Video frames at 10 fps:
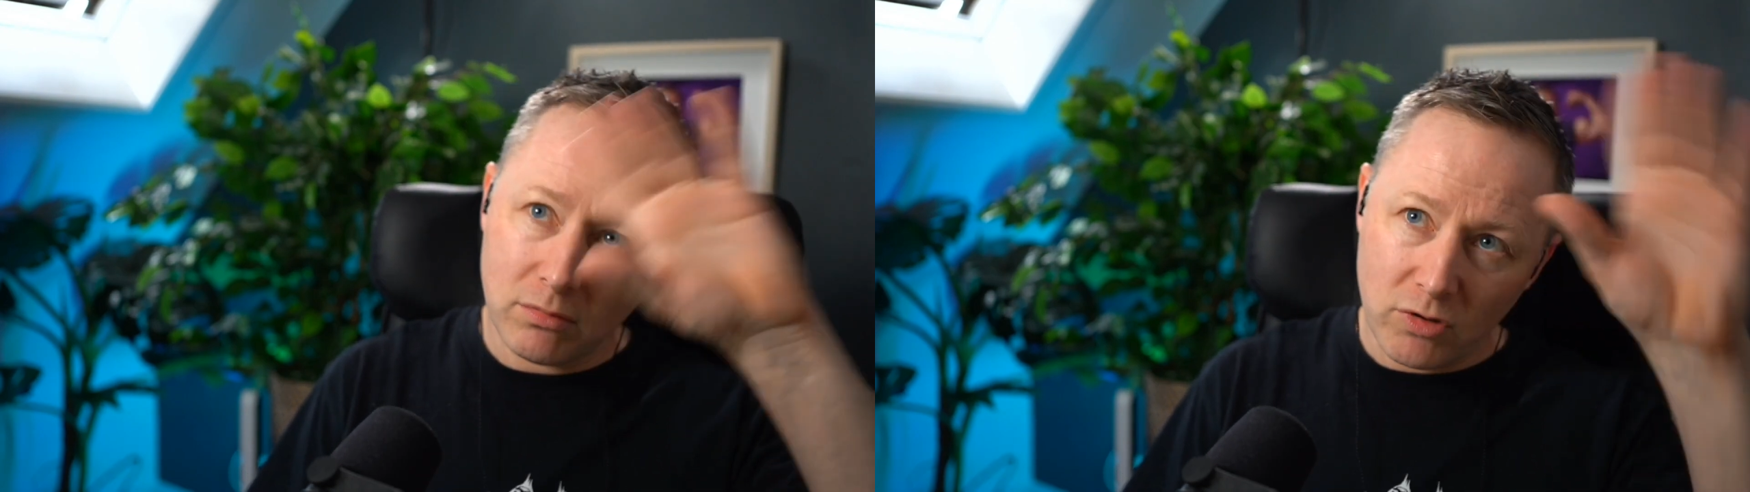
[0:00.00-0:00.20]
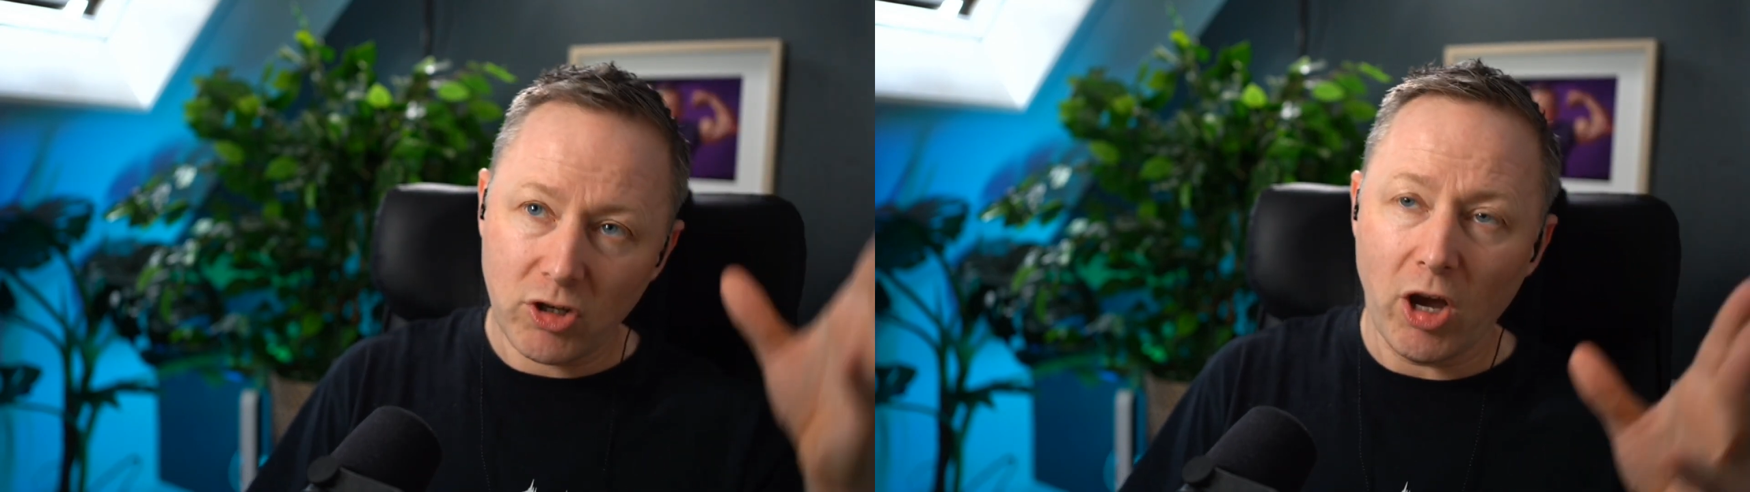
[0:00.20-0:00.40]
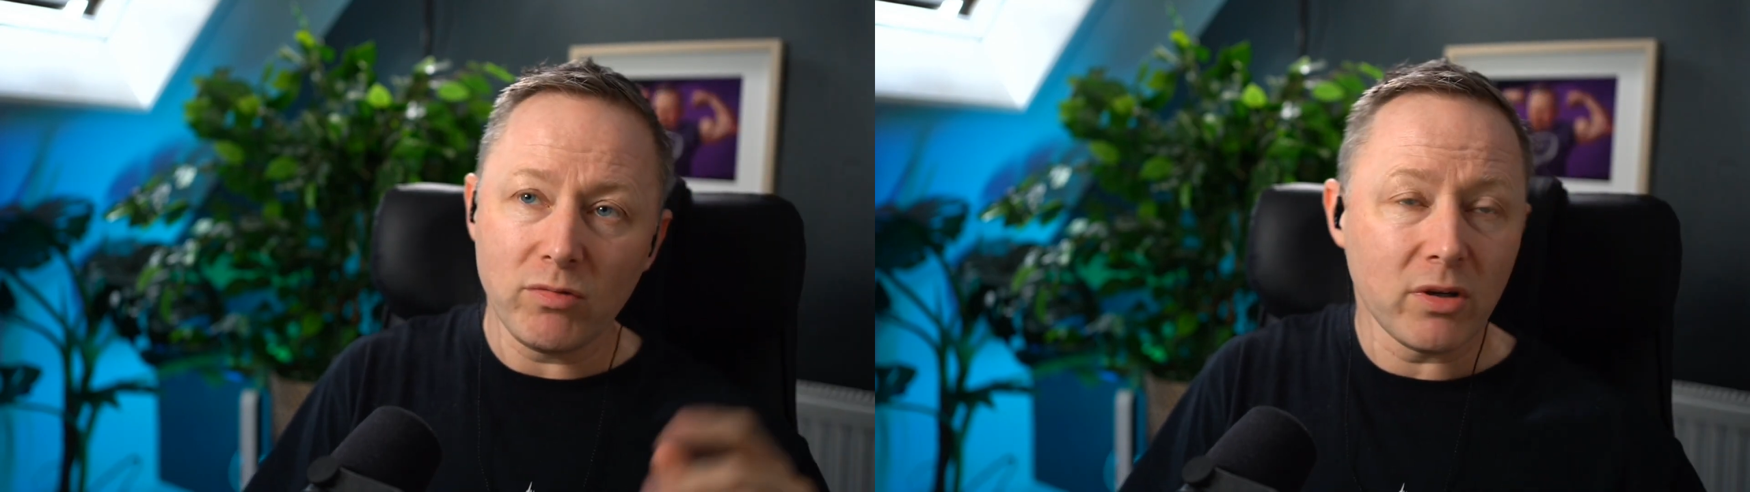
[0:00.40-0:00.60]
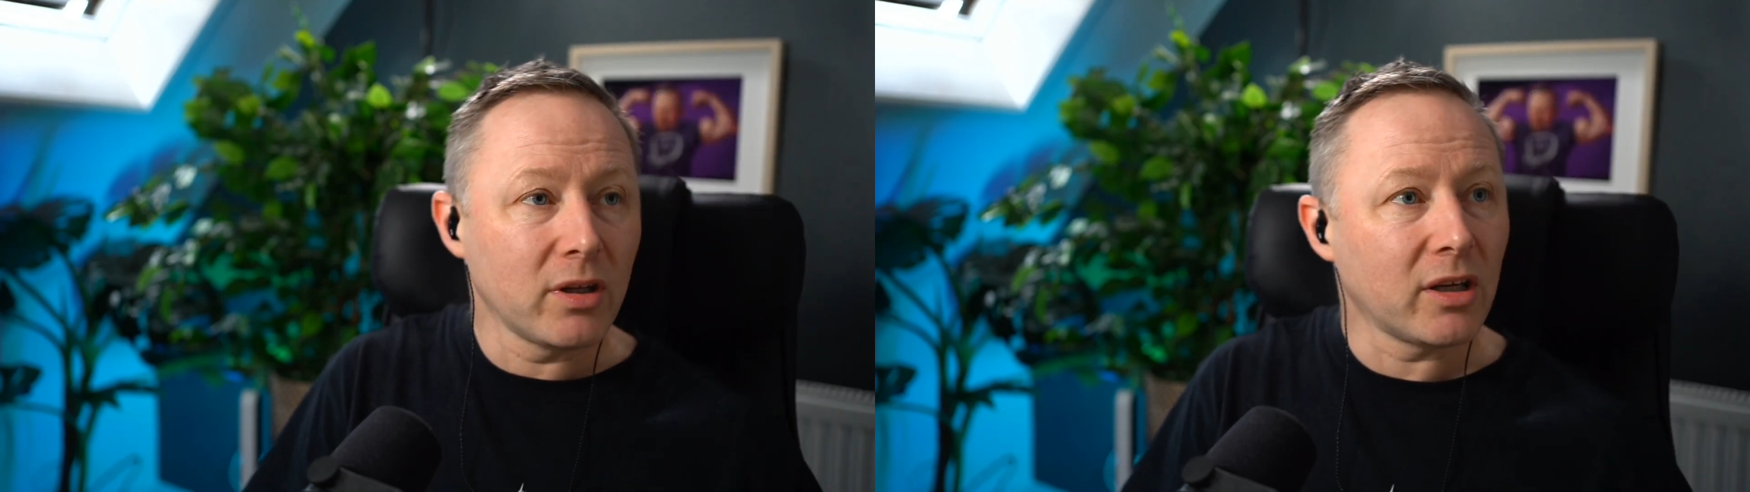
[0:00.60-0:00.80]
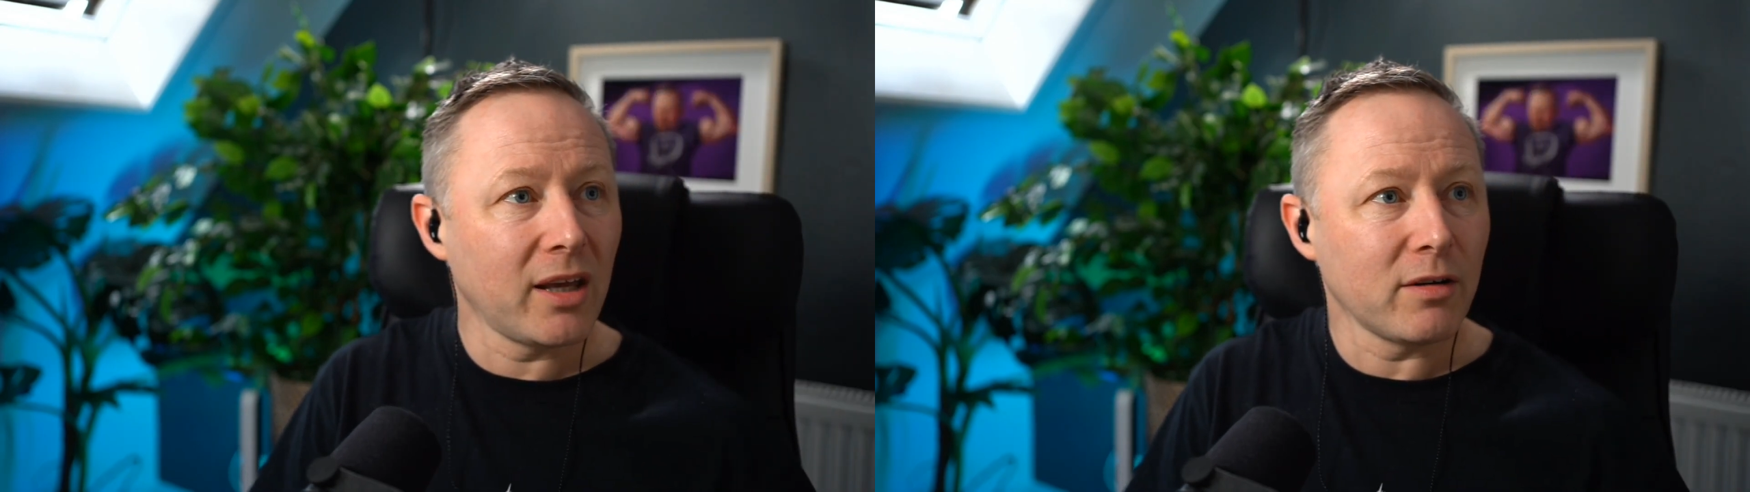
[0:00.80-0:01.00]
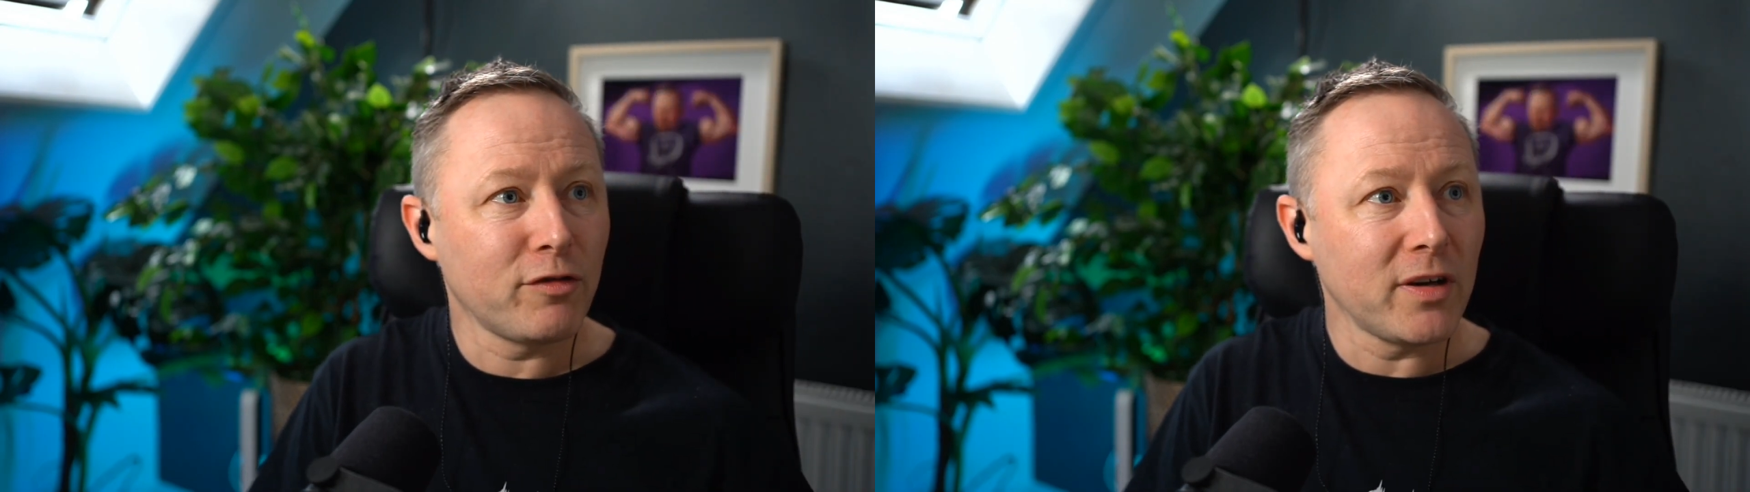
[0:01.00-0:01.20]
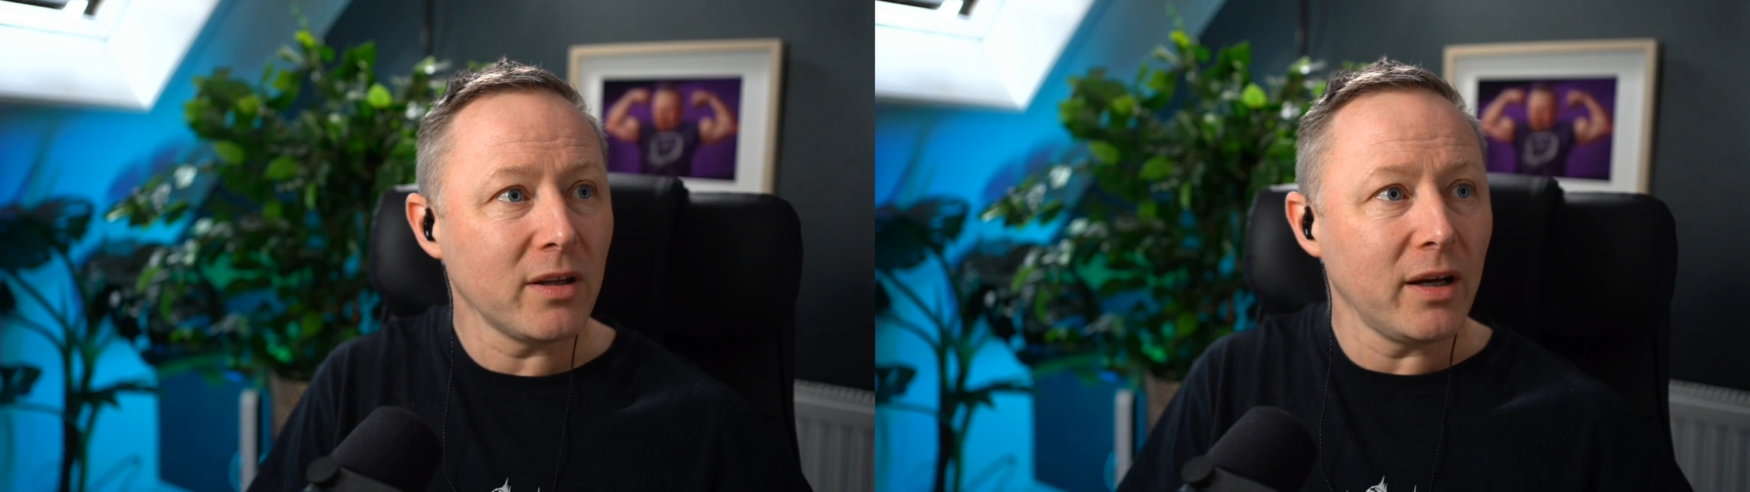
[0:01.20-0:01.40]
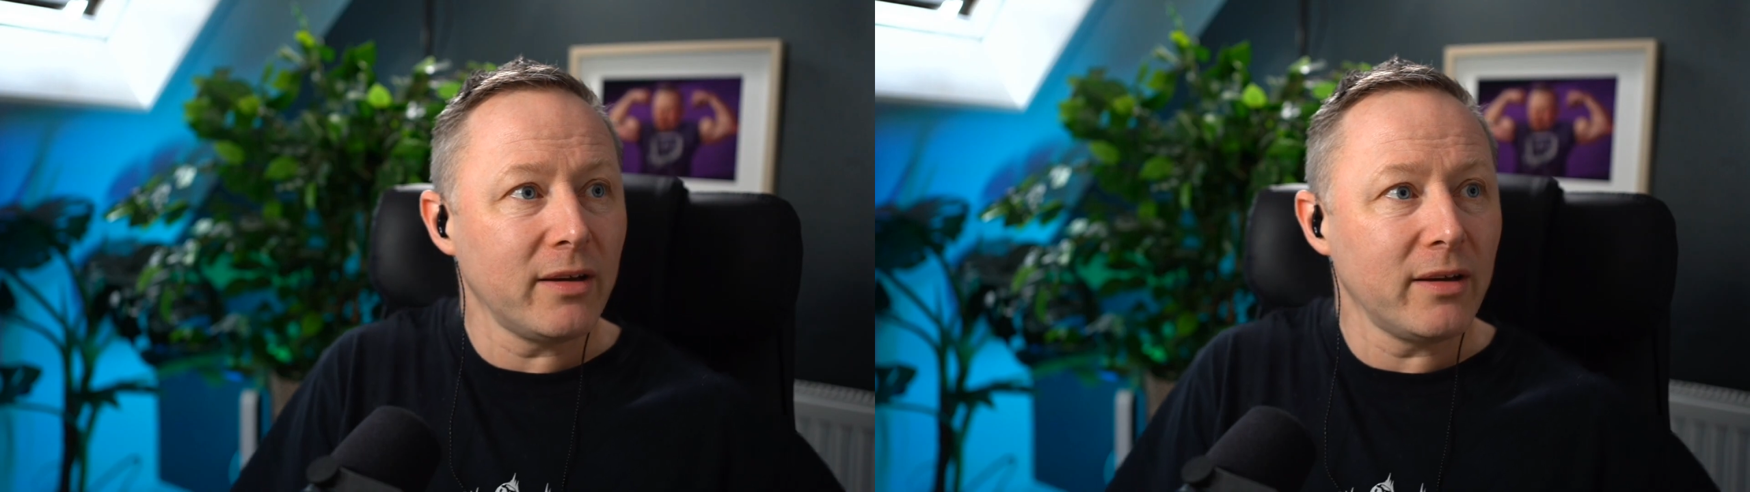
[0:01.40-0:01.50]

counter the kind of fear that I